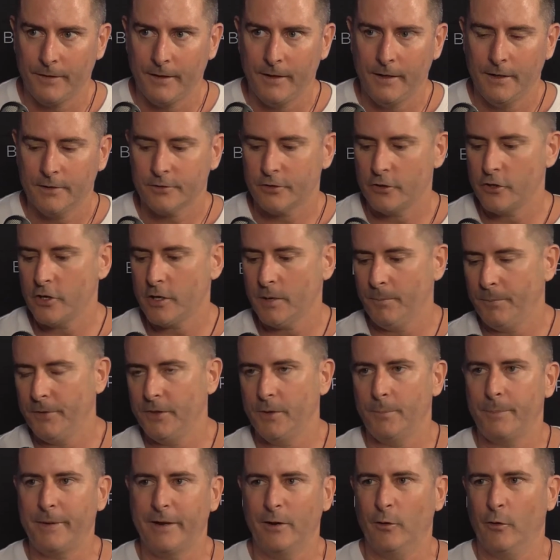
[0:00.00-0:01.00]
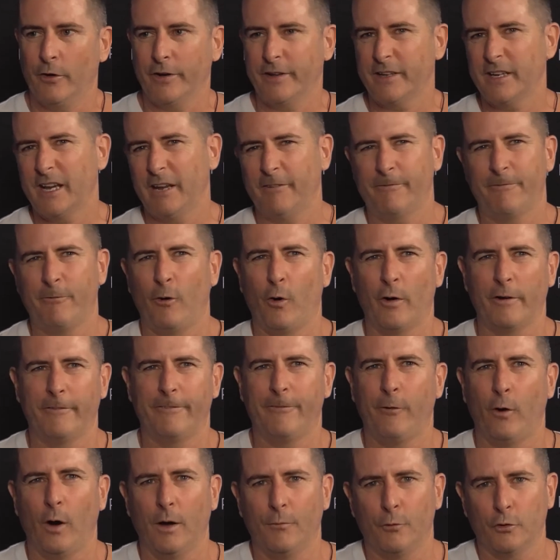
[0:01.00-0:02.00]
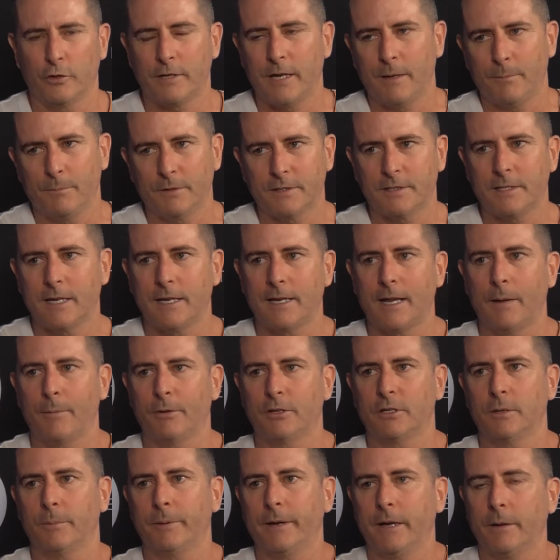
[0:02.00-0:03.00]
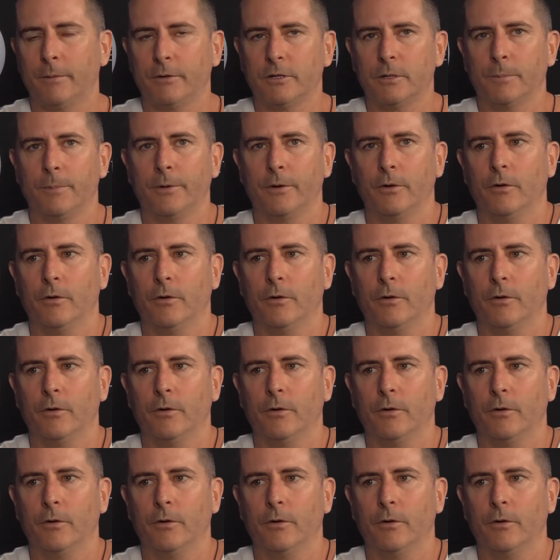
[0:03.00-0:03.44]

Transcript: So you can put the bet on and get fined 5 or 10%, how much depending on what you put on.